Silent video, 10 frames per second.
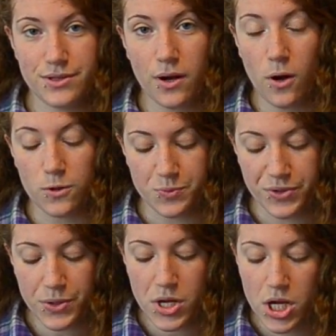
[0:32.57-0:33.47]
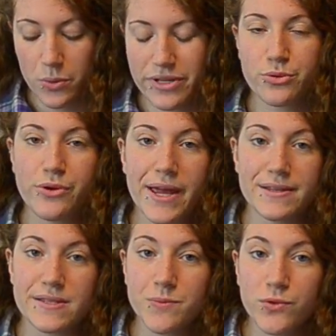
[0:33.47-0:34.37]
the cold brew, which create
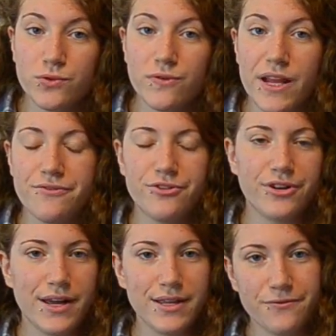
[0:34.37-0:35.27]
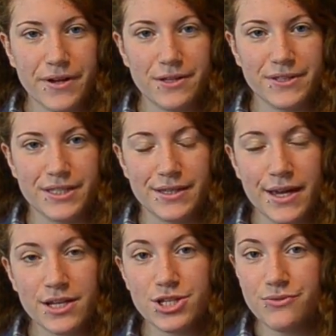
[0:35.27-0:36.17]
a smooth flavor and a velvety
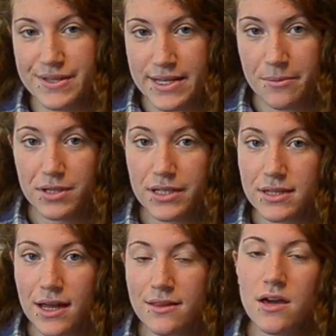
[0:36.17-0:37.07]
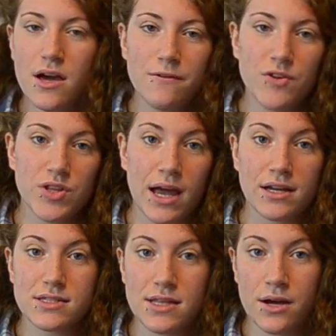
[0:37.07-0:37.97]
texture resembling that of a
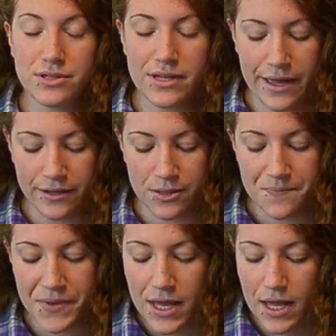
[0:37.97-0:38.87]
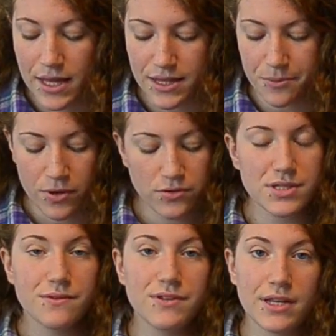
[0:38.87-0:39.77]
dark stout ale. Another
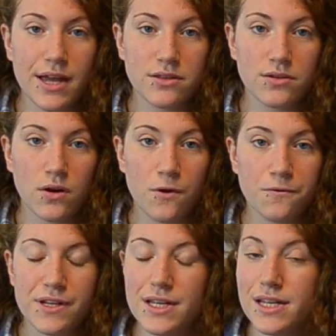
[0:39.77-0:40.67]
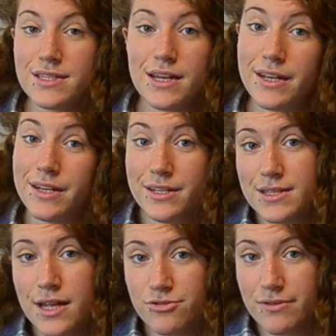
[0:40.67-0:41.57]
bonus of the Nitro Coffee is that it is
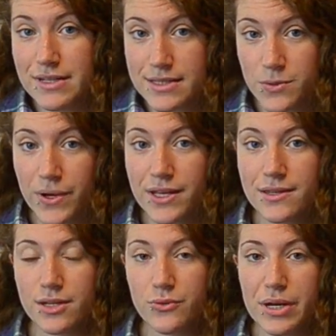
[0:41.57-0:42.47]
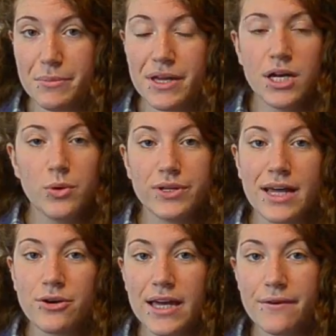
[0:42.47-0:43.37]
naturally sweet and creamy
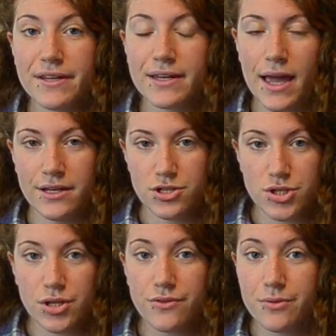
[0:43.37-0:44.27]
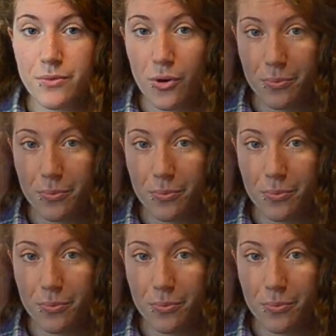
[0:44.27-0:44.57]
without having any sugar or